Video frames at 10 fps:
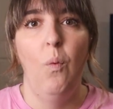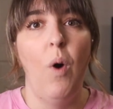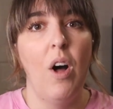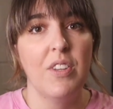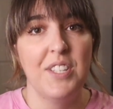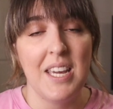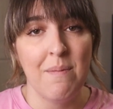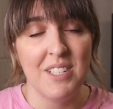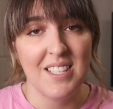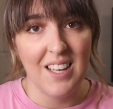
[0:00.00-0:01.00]
While the
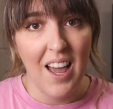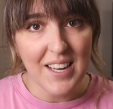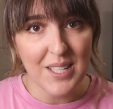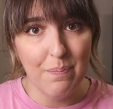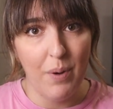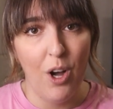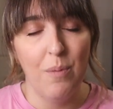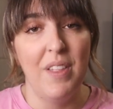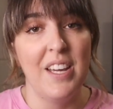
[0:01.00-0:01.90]
team dislikes Bob,